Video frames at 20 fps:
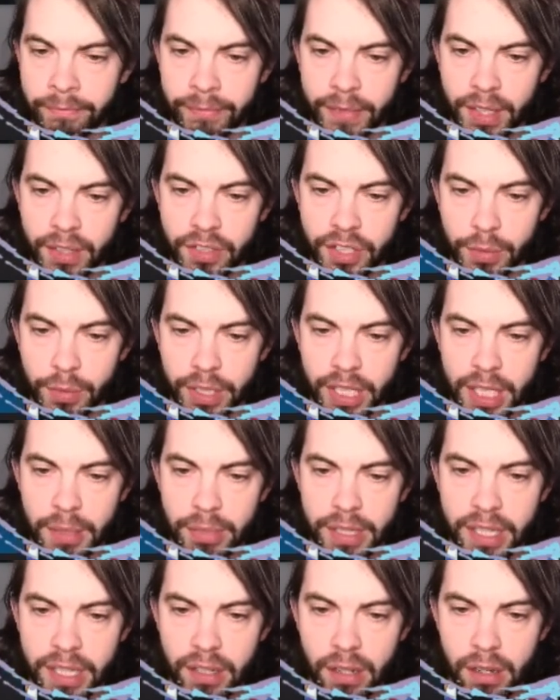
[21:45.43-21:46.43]
So we're going to
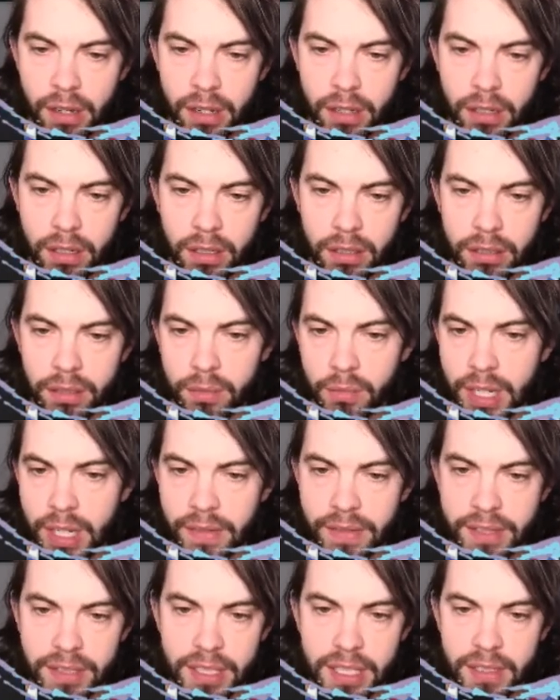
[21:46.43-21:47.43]
bring on, where
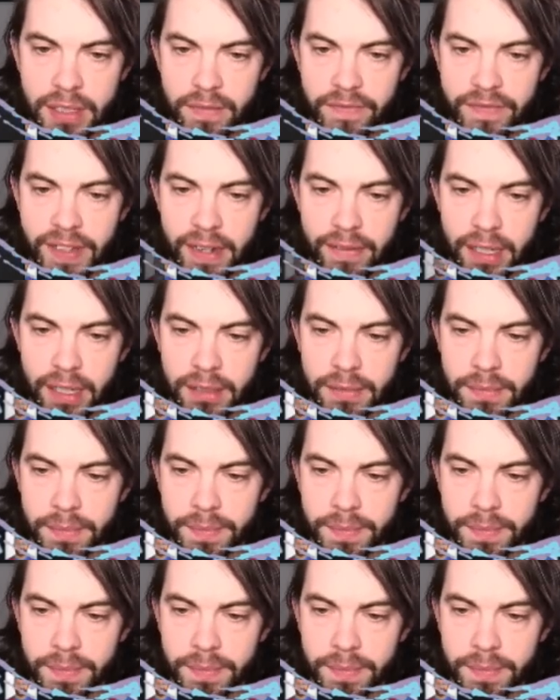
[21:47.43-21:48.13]
is he? Ferran.